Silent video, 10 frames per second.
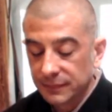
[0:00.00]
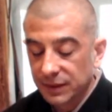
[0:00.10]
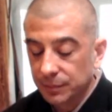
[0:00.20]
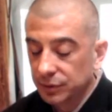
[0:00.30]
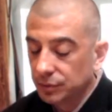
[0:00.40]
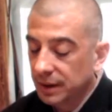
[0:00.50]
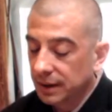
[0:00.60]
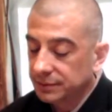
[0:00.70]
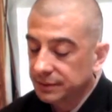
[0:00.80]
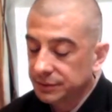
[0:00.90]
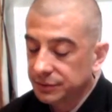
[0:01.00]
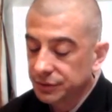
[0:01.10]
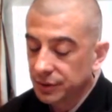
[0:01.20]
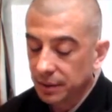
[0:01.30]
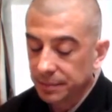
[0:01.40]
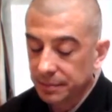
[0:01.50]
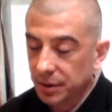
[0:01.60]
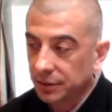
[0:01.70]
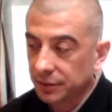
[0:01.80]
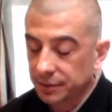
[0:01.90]
The blue mountain should not be
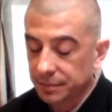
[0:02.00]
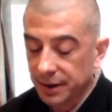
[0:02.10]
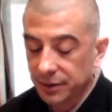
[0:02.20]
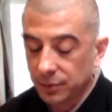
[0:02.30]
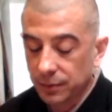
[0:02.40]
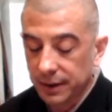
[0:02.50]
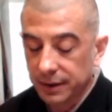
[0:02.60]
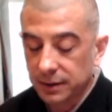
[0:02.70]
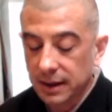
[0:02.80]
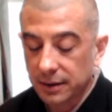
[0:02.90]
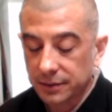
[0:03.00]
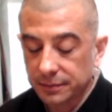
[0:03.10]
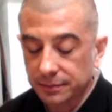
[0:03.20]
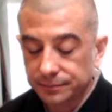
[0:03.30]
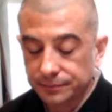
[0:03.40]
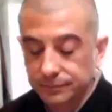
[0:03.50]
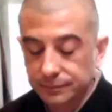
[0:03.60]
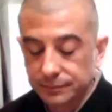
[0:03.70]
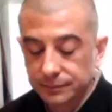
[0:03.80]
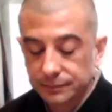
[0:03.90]
bothered by the white cloud.
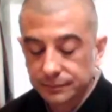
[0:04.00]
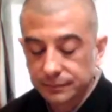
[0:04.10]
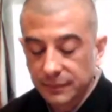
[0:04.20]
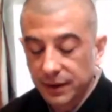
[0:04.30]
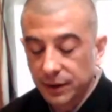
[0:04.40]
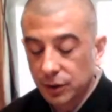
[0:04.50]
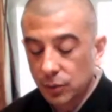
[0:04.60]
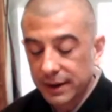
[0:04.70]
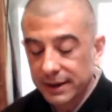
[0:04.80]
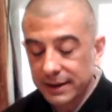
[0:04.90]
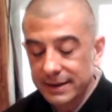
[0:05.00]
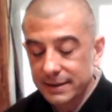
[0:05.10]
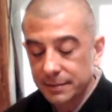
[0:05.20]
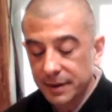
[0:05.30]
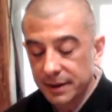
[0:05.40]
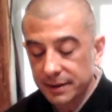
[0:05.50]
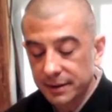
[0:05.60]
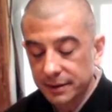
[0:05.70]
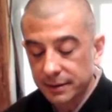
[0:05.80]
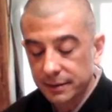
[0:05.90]
They're quite
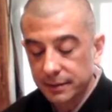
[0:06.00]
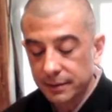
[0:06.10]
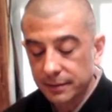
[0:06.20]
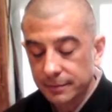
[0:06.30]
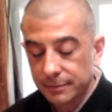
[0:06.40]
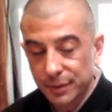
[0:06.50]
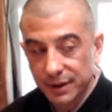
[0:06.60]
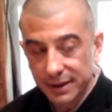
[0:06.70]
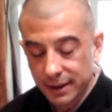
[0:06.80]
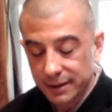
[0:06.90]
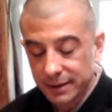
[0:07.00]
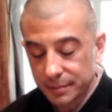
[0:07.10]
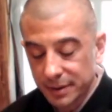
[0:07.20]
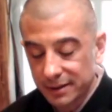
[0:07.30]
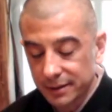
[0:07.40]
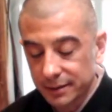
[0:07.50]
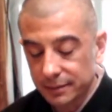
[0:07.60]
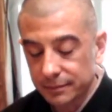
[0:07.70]
independent, but yet dependent.